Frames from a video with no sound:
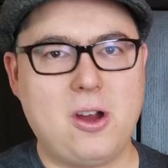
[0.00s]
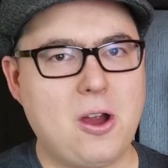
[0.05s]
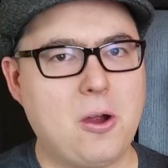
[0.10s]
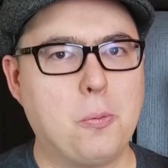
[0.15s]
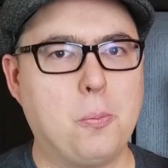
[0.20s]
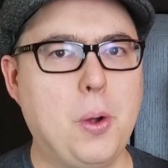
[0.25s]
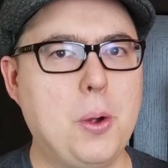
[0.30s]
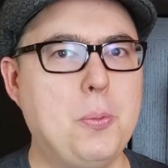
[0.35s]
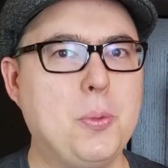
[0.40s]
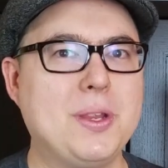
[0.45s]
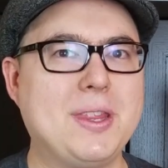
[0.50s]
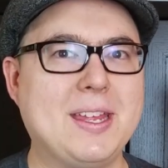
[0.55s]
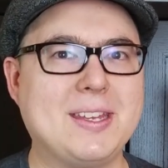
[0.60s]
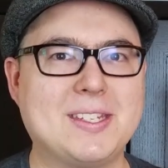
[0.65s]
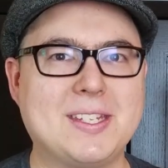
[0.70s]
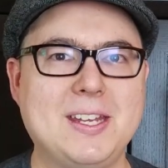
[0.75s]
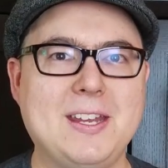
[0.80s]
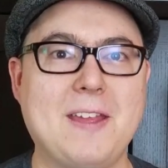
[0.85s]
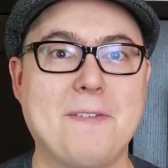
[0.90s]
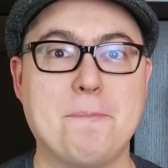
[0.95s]
oh, what would that
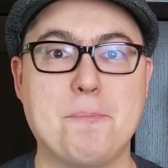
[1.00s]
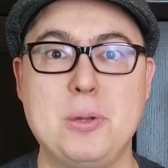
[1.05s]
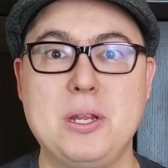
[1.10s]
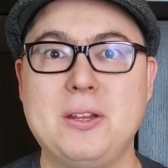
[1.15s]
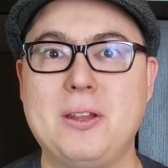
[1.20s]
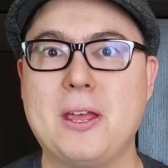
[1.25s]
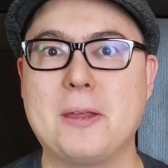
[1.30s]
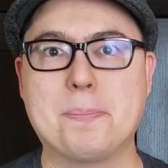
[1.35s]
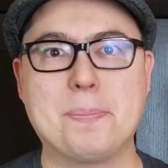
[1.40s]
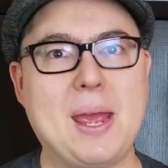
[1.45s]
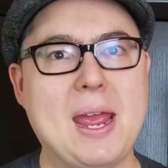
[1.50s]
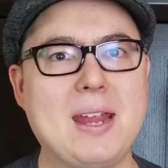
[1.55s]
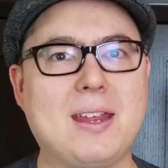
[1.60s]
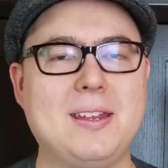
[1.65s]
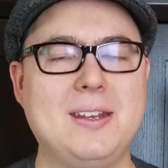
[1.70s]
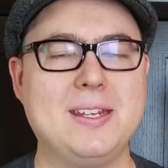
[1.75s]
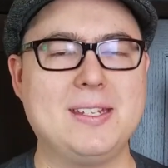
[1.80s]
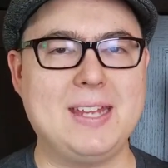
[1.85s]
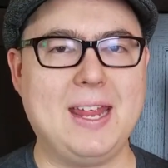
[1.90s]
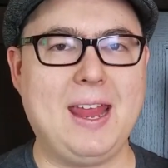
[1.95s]
city have been like back
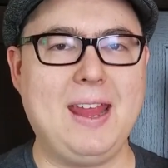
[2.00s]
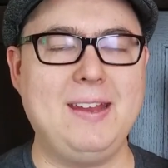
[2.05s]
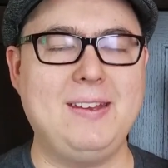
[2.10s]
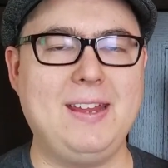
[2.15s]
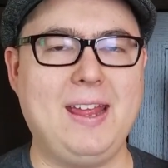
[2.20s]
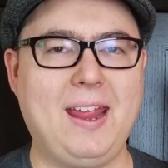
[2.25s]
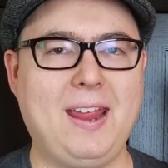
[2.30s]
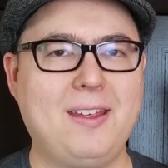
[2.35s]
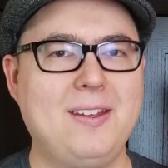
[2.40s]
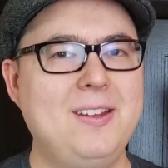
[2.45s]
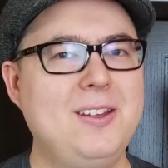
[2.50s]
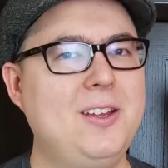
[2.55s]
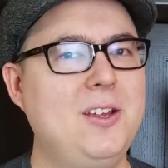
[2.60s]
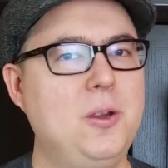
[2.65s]
in its heyday?